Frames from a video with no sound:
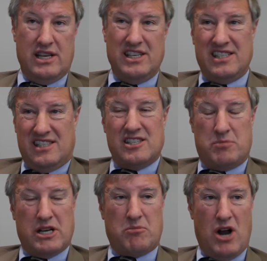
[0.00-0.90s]
This isn't as
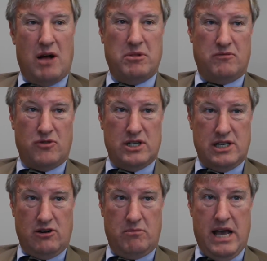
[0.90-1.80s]
big a problem for us
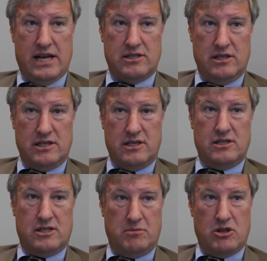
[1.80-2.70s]
here in Madison as in
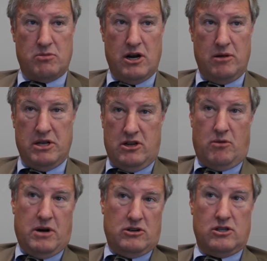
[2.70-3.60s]
some other part. I mean, there are
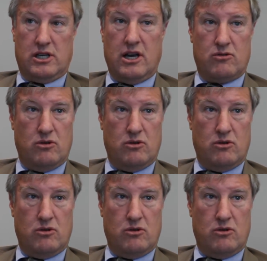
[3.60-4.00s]
parts of the country